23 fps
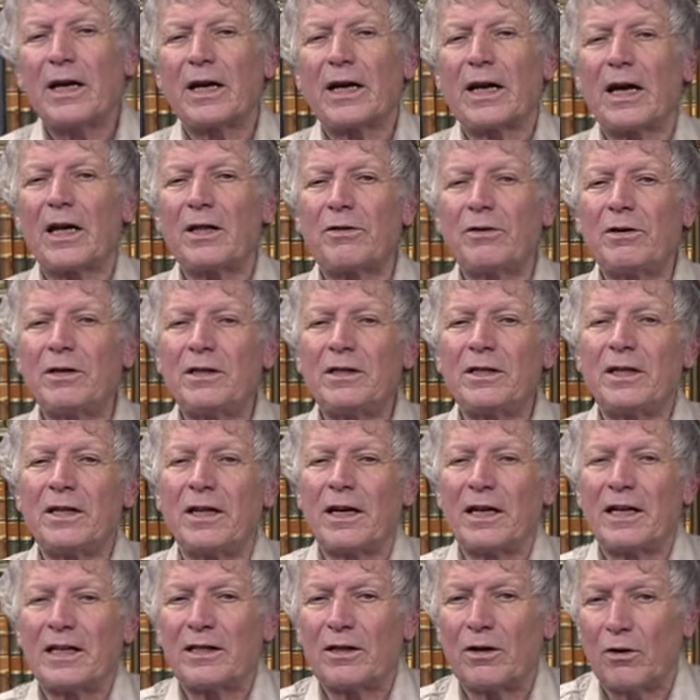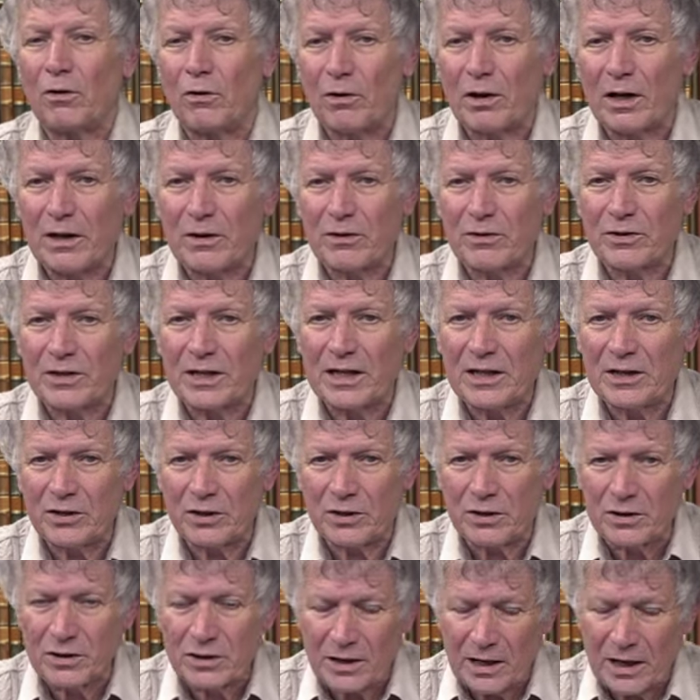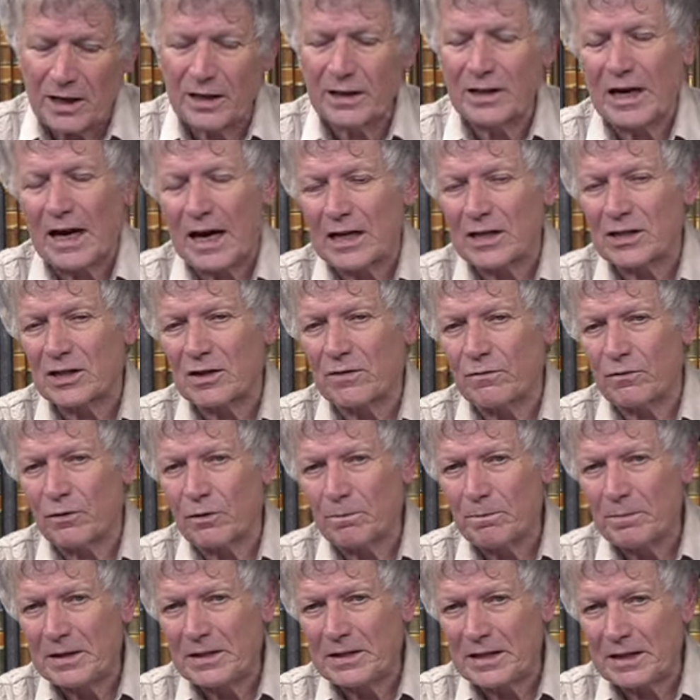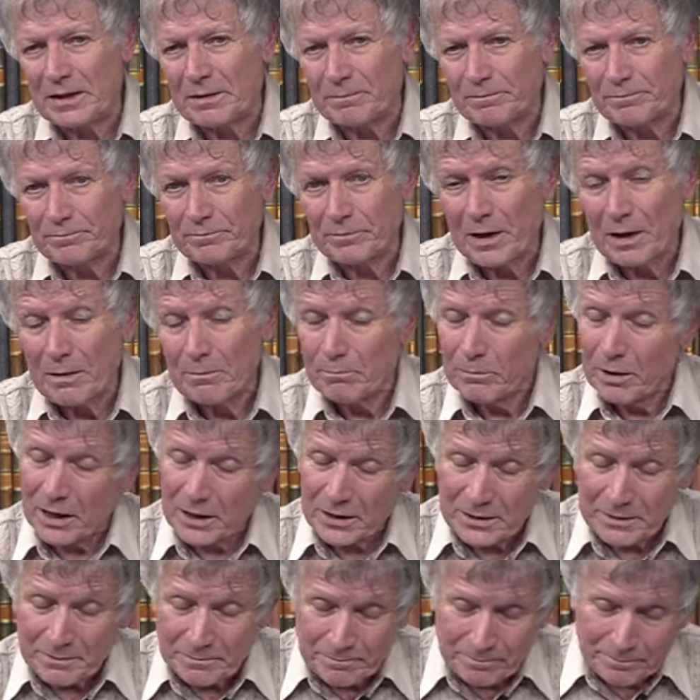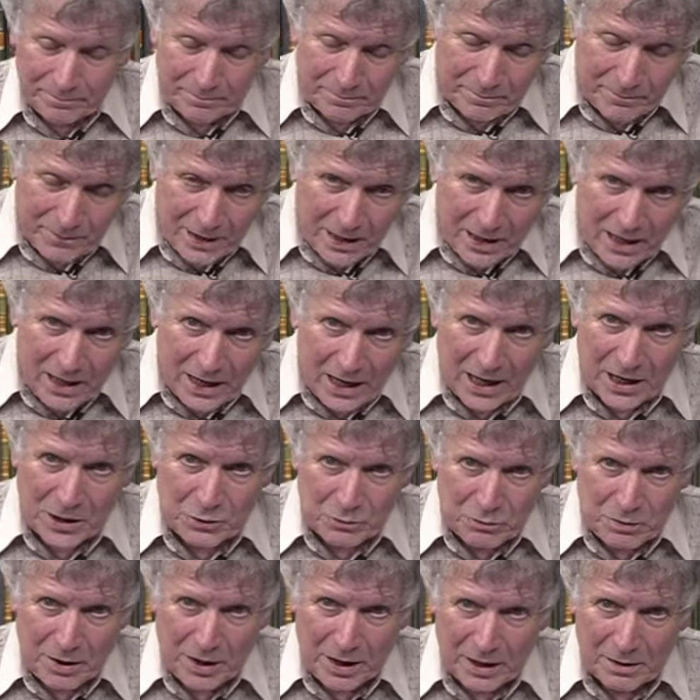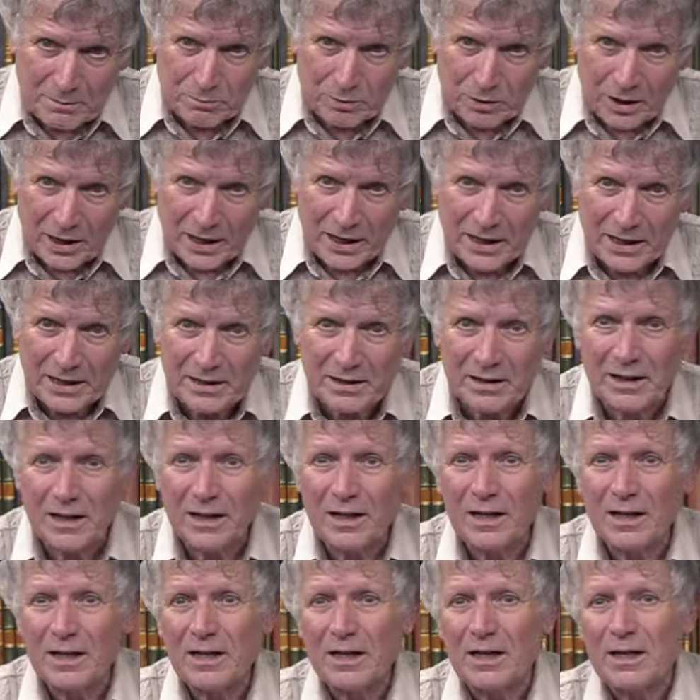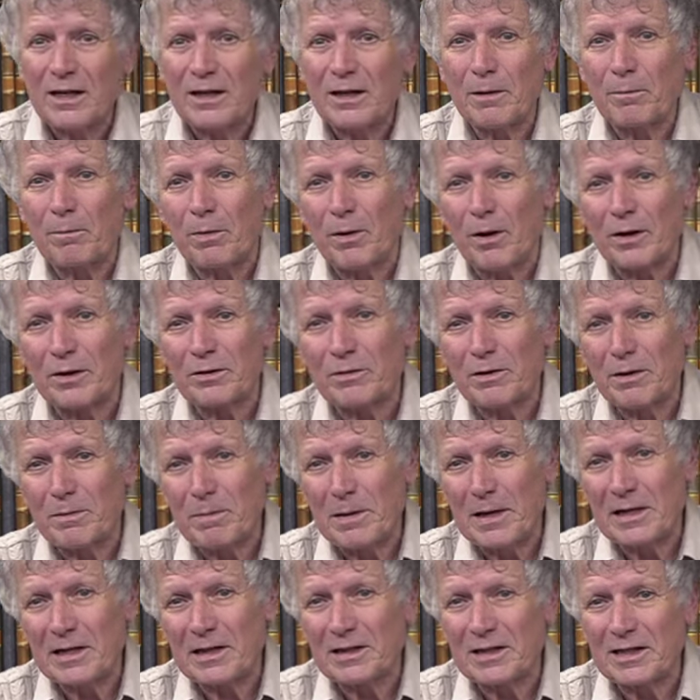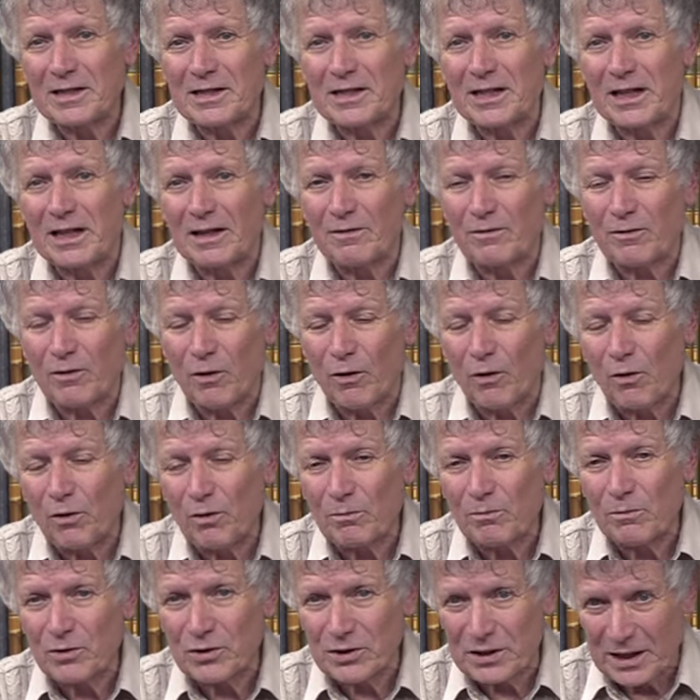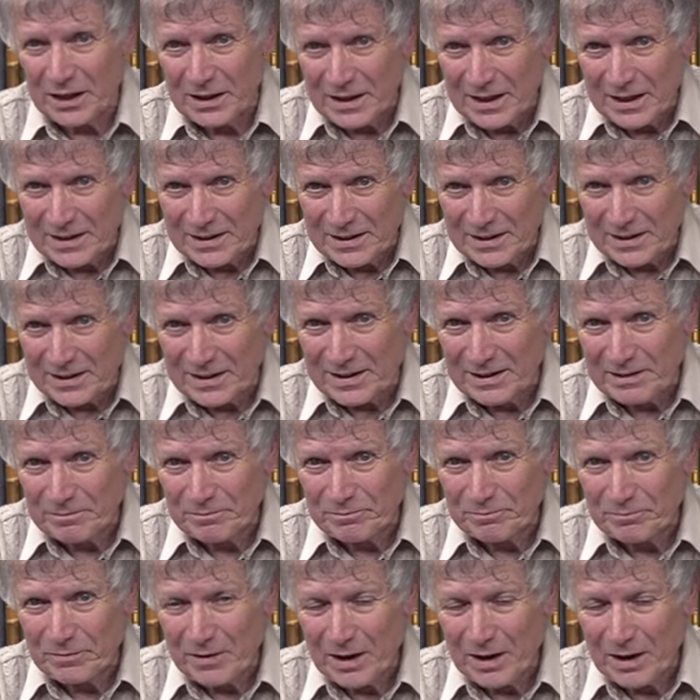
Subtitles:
Catherine denied all accusations and asked for pity. But, as with Anne Boleyn, the plot repeated itself almost identically.